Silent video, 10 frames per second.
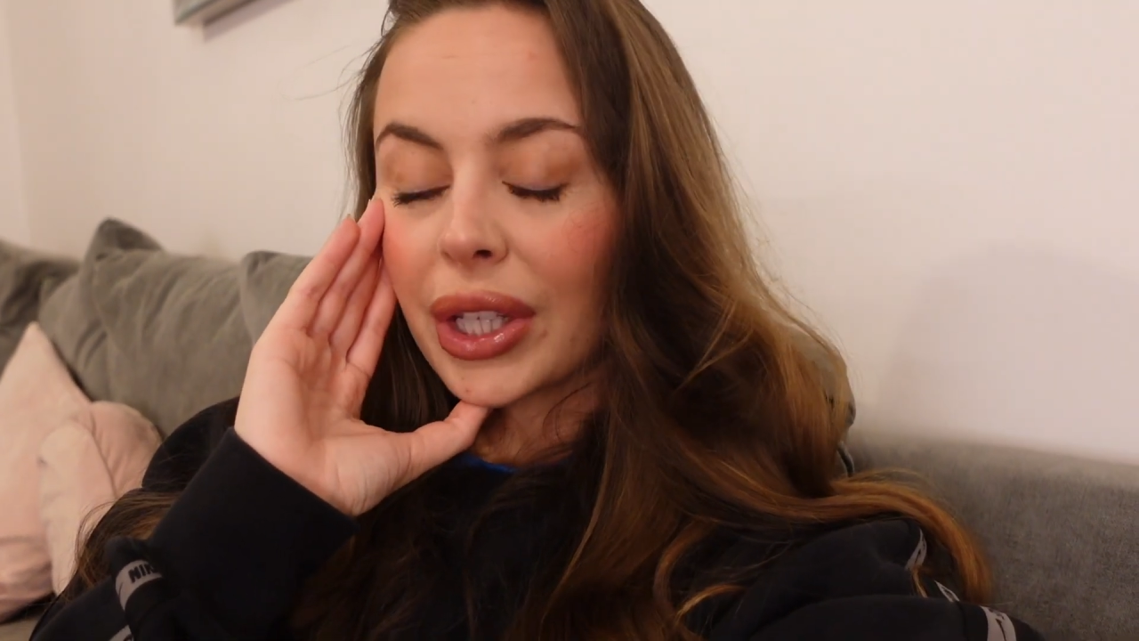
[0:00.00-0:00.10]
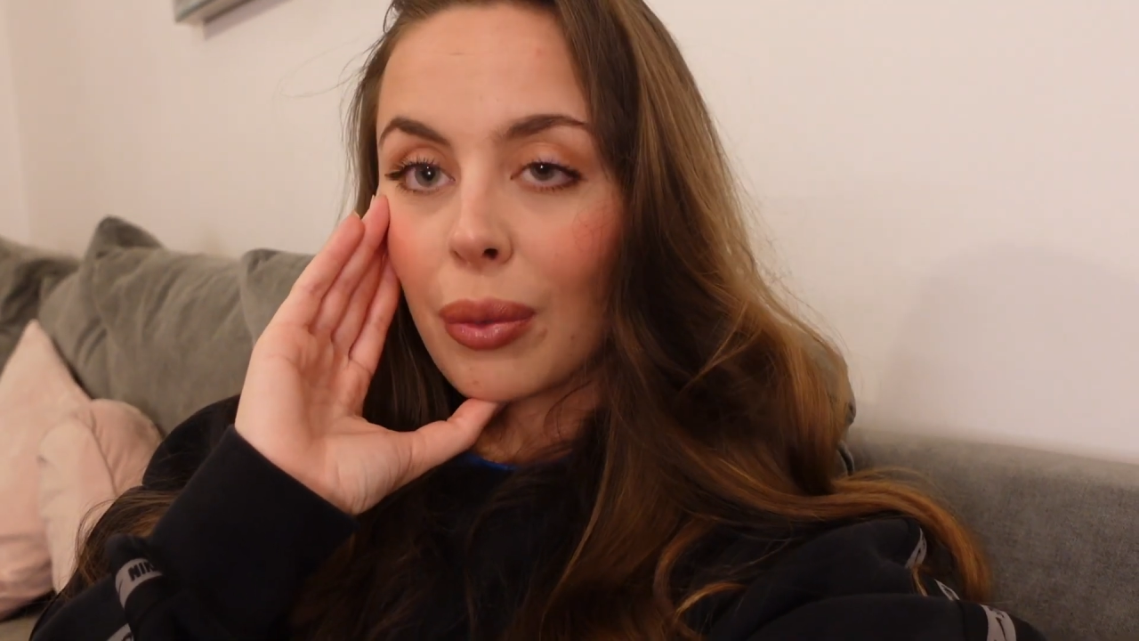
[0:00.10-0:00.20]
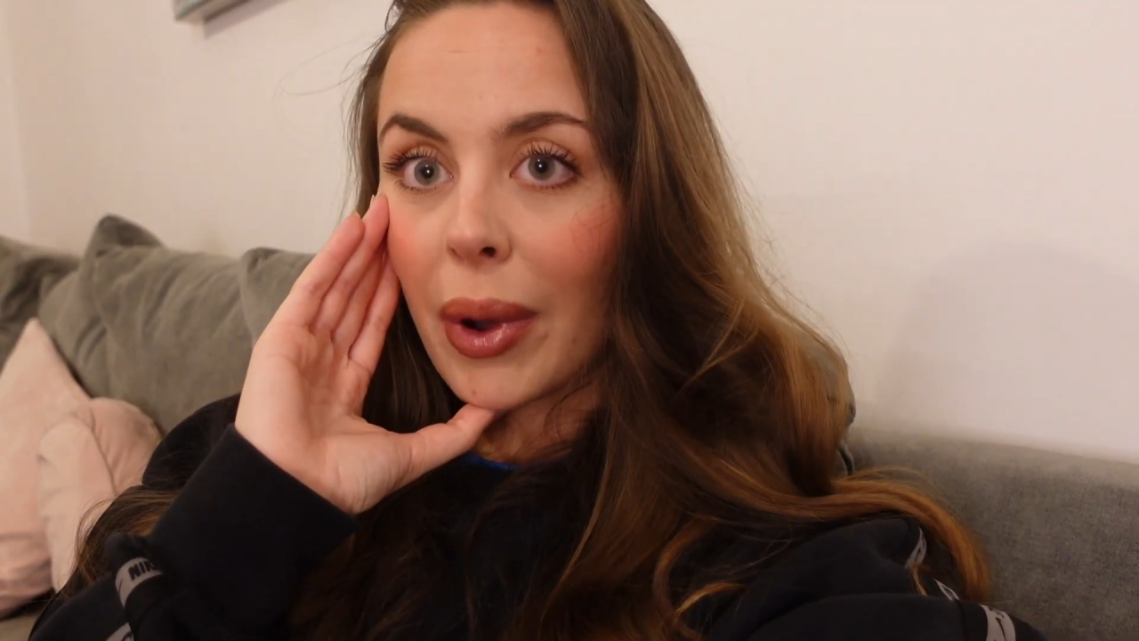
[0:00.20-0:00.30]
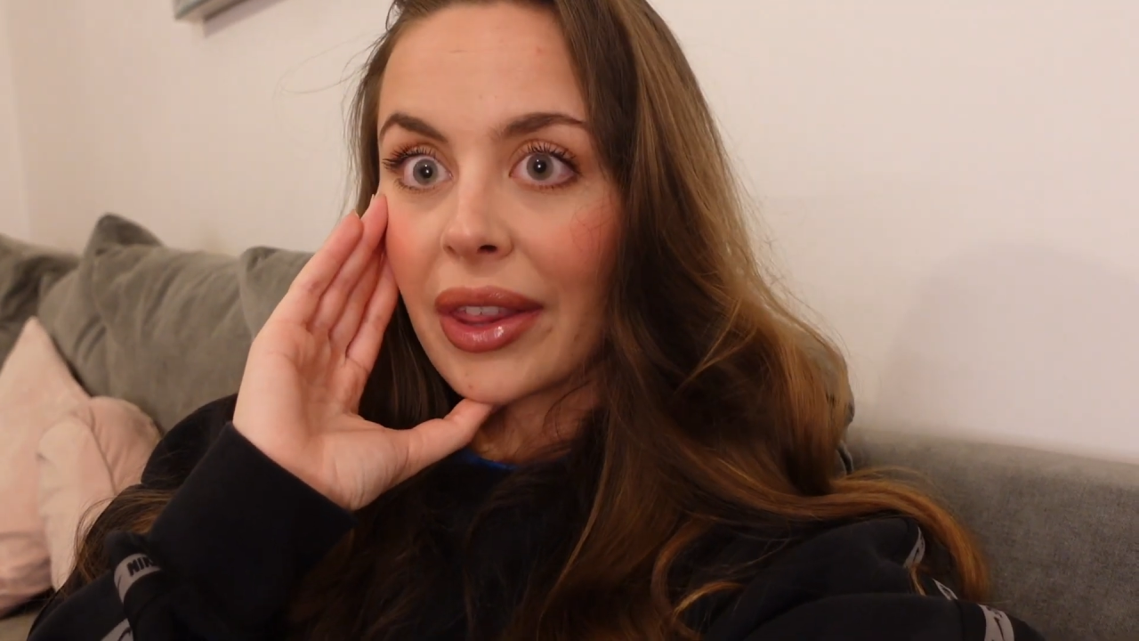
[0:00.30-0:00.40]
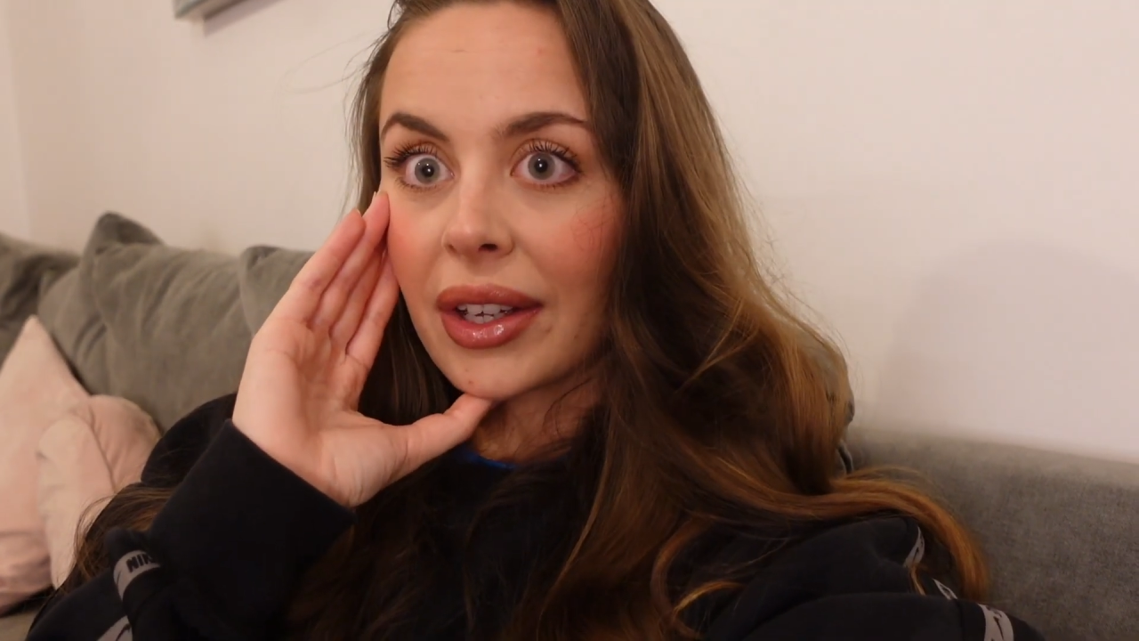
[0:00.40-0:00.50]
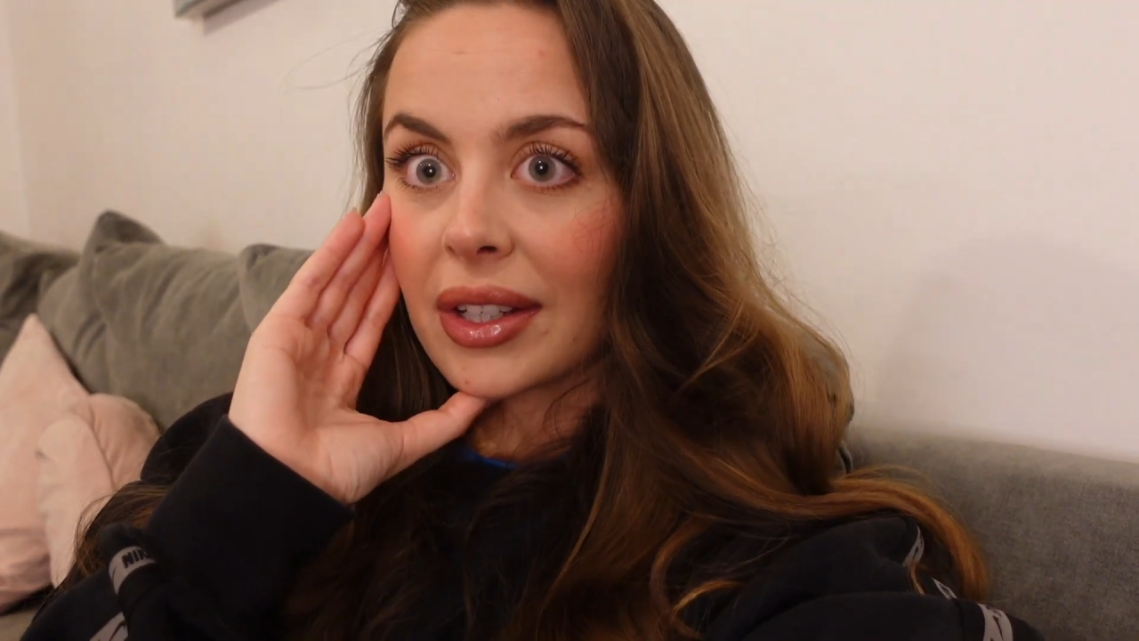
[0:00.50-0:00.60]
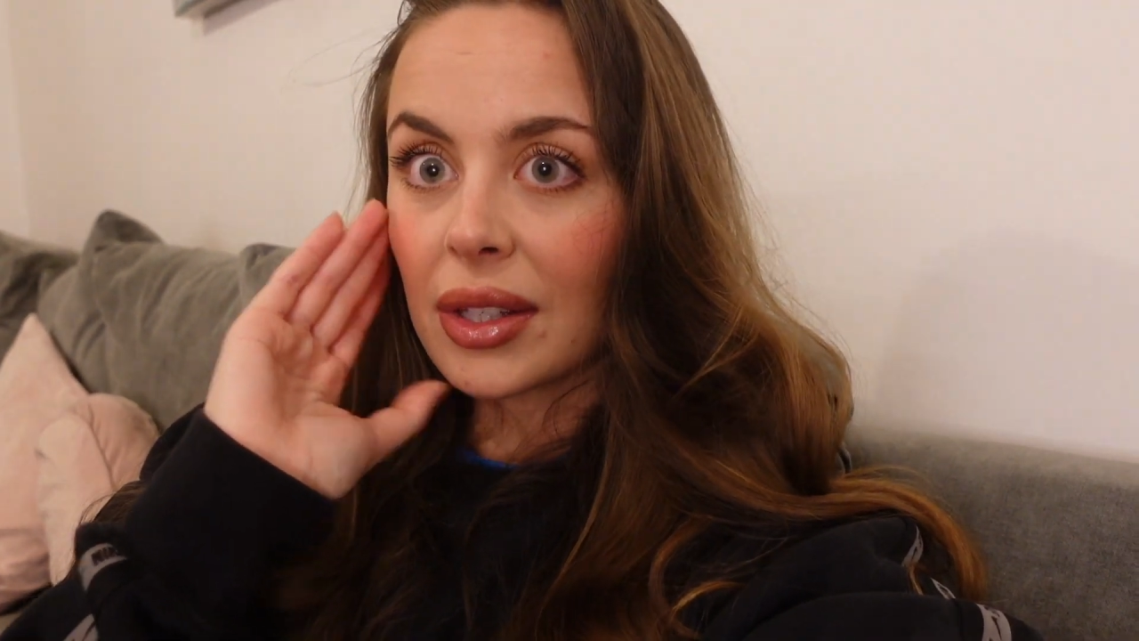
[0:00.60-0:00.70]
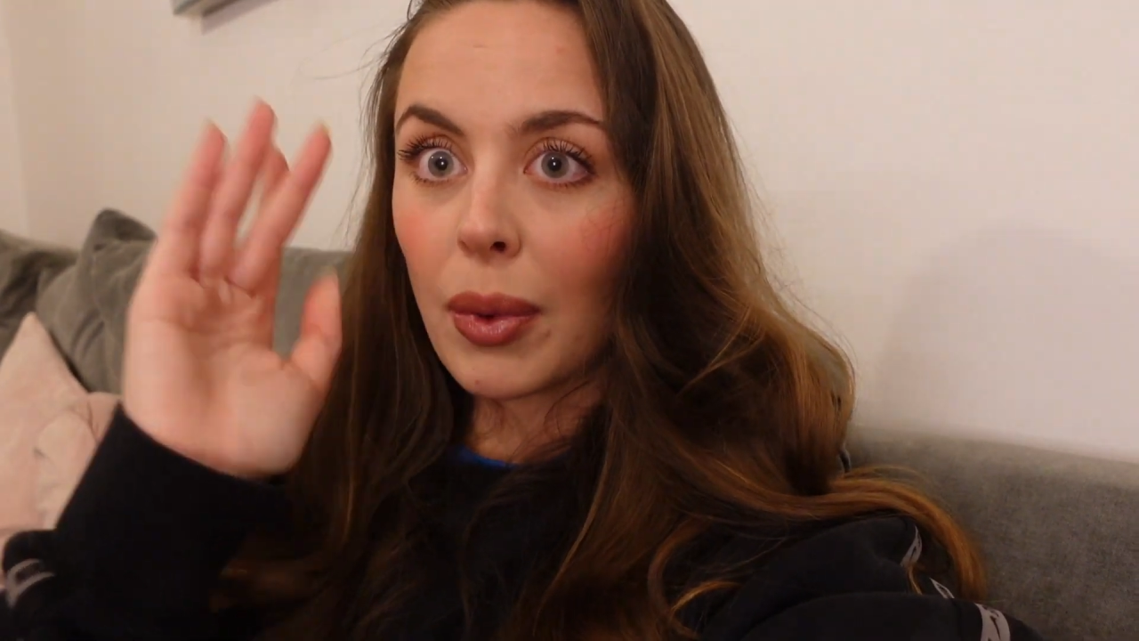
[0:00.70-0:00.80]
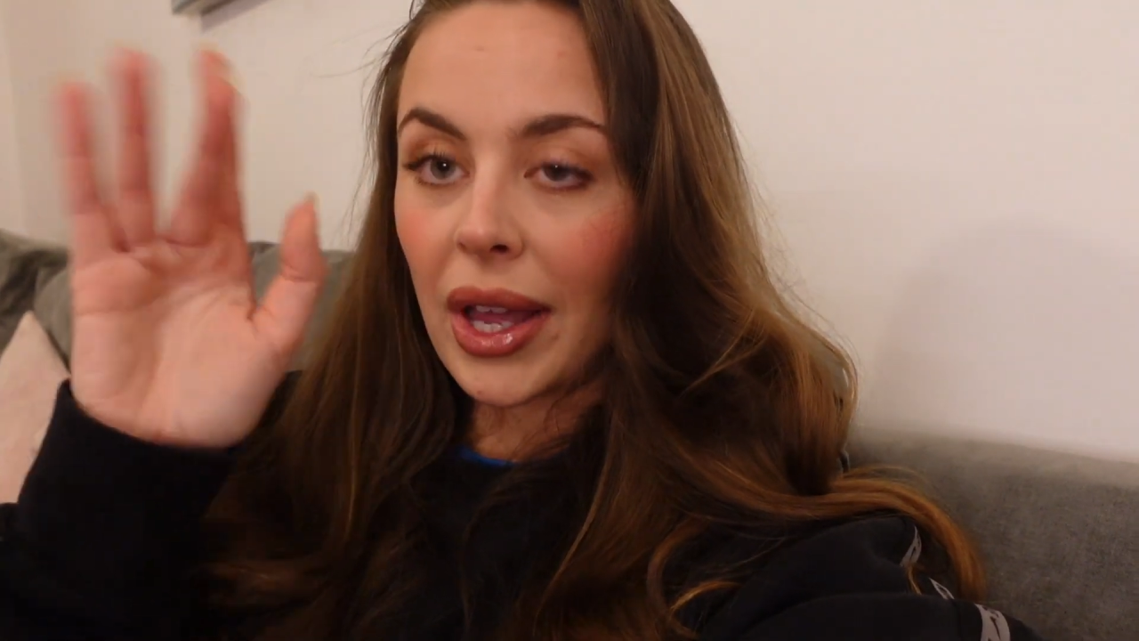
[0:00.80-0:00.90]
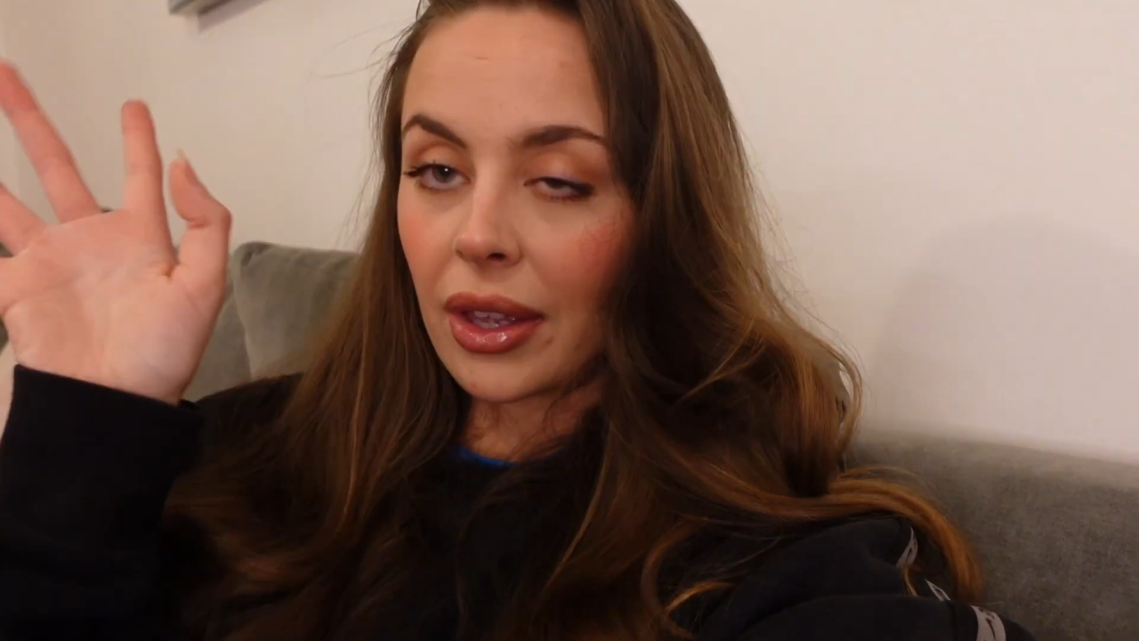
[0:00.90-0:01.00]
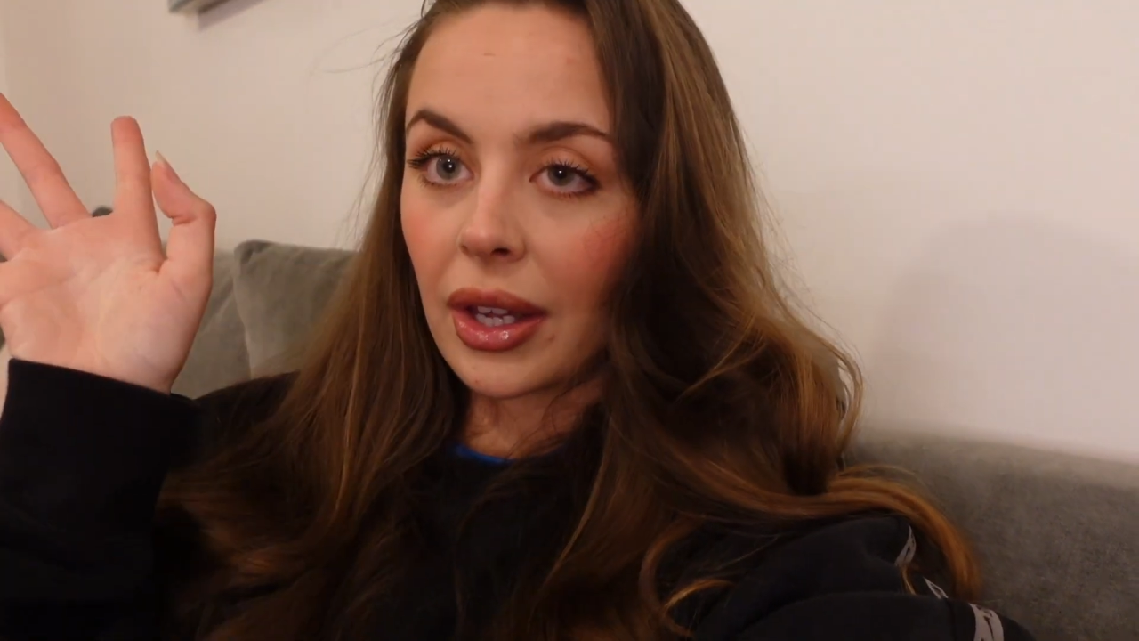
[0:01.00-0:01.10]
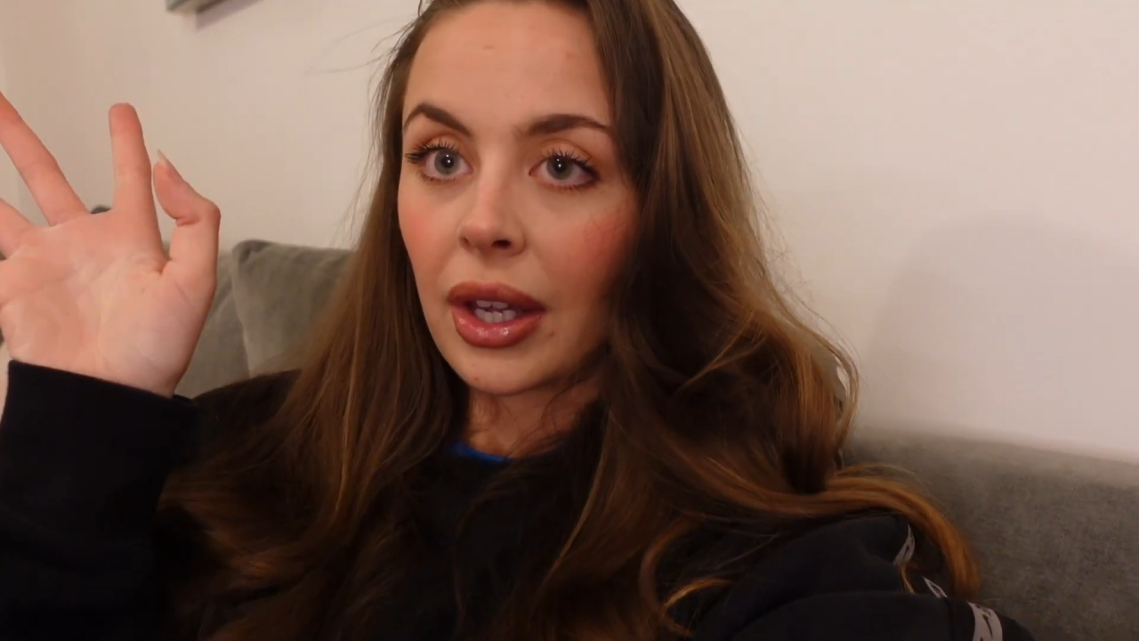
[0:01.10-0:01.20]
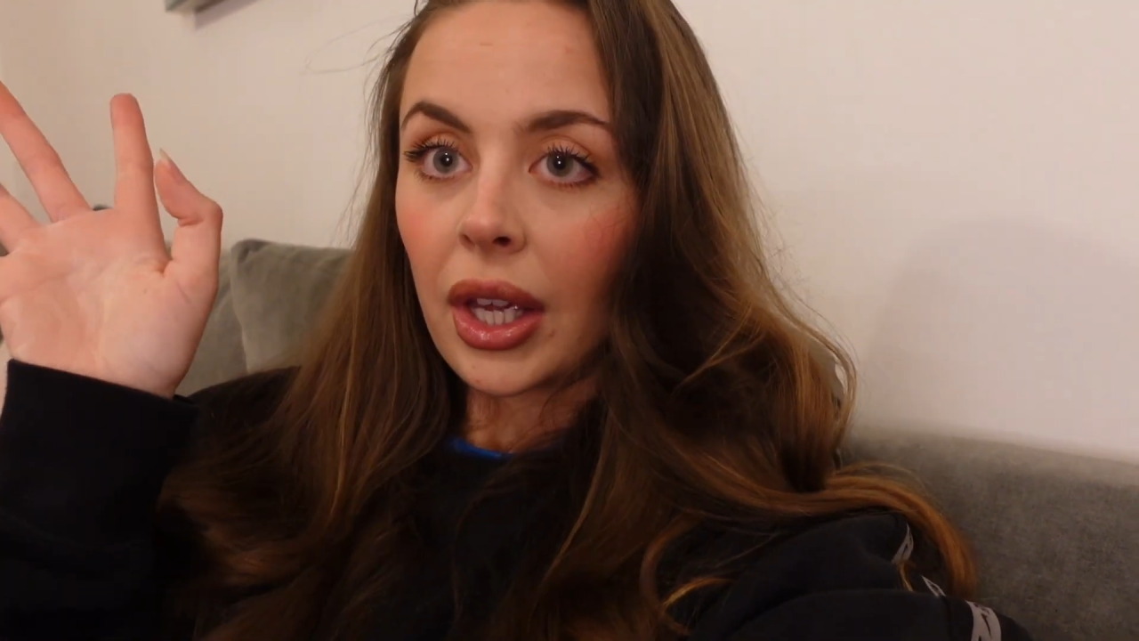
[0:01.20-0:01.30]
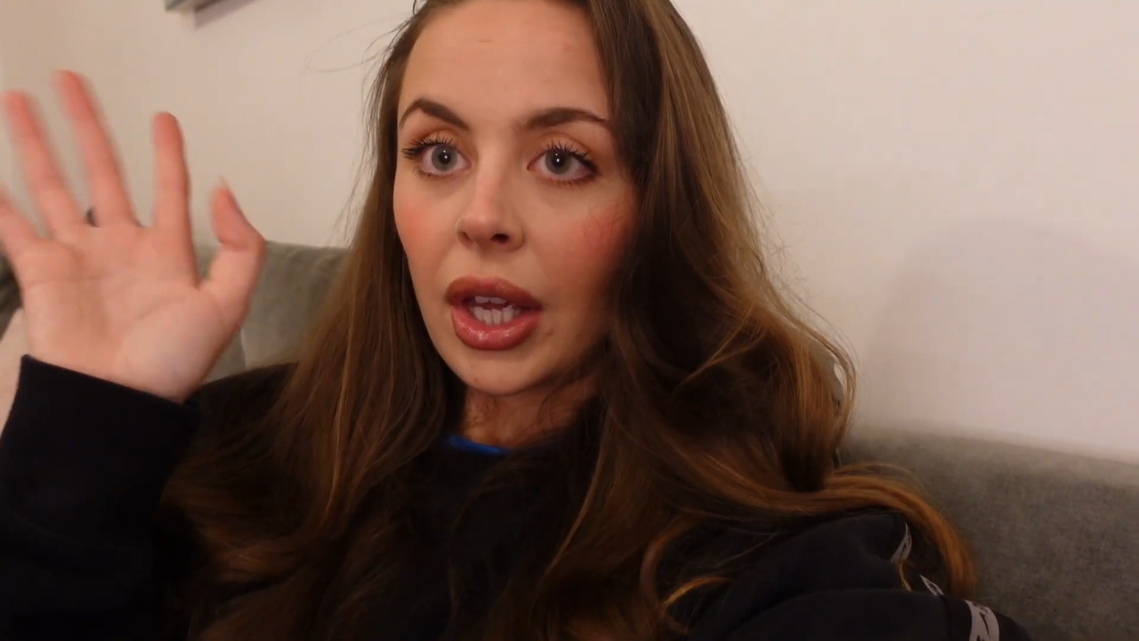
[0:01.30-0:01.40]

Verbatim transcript: the weather because the weather